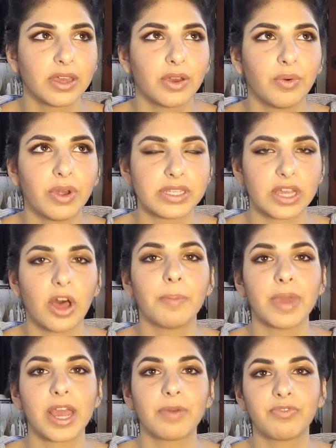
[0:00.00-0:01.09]
what is it called?
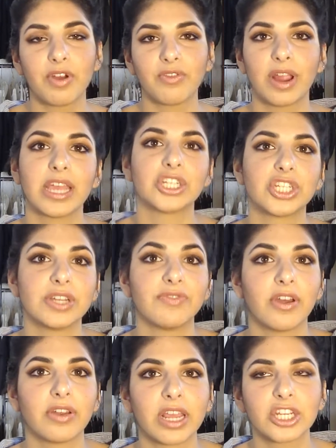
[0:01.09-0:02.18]
Makeup Forever HD
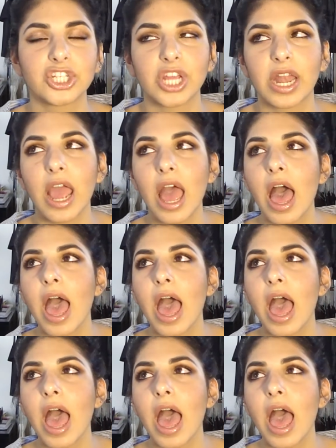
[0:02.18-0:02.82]
foundation.